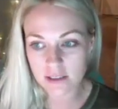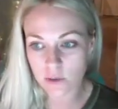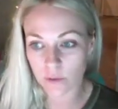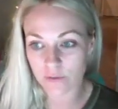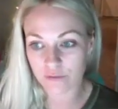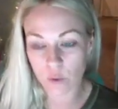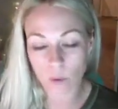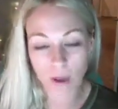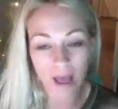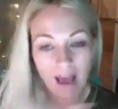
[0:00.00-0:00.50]
So
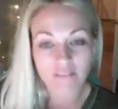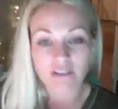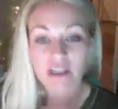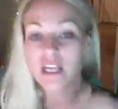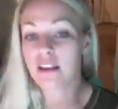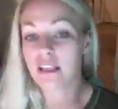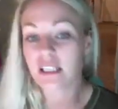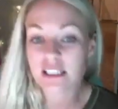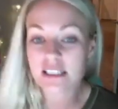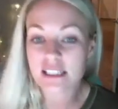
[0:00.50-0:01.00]
if you have
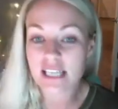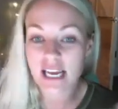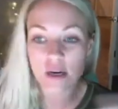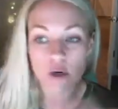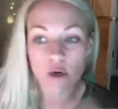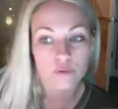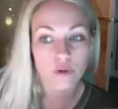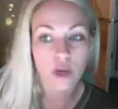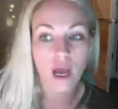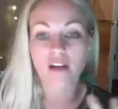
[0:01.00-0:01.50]
anything to say,
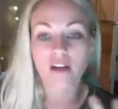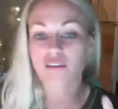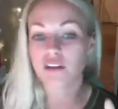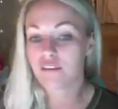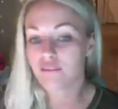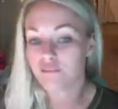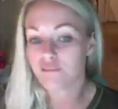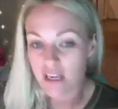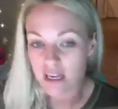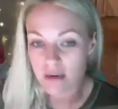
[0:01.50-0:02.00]
or if you have
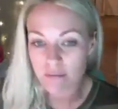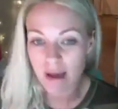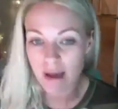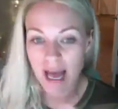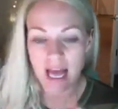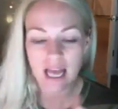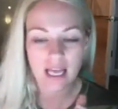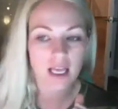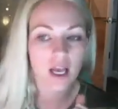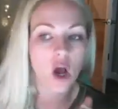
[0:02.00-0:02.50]
any
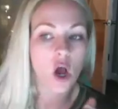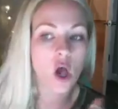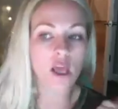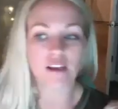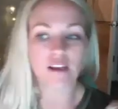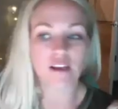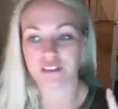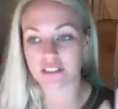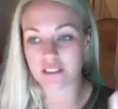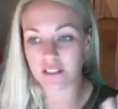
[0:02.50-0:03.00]
feedback,
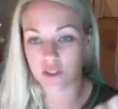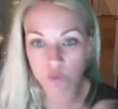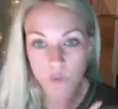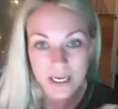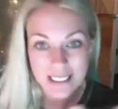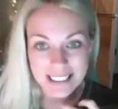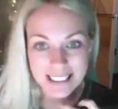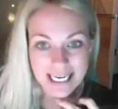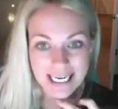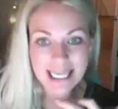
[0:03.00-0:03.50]
if this is
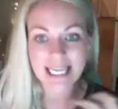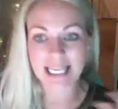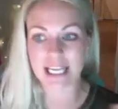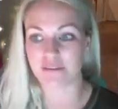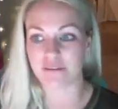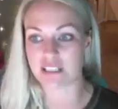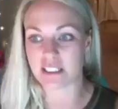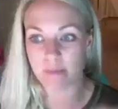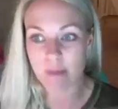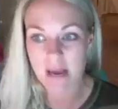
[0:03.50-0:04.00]
resonating,
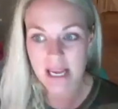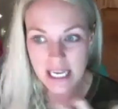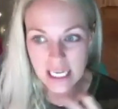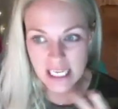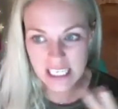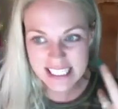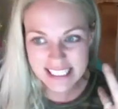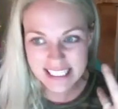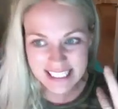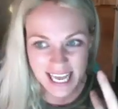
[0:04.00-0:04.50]
if it's
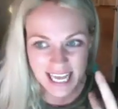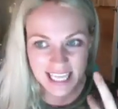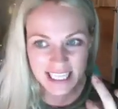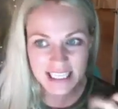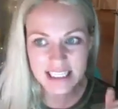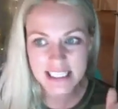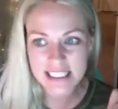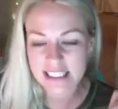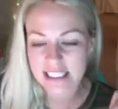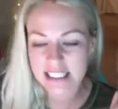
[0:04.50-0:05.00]
making
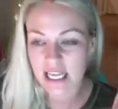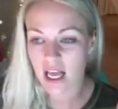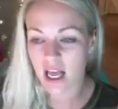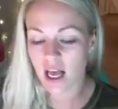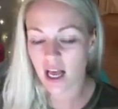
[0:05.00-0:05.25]
sense,